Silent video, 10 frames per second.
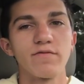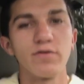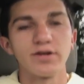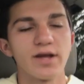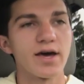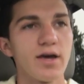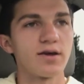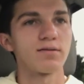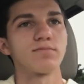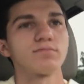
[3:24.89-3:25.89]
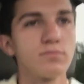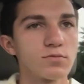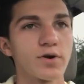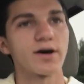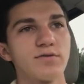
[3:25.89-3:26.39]
every day
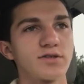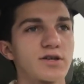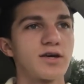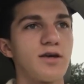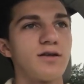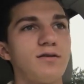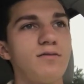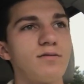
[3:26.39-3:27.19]
when I was a kid.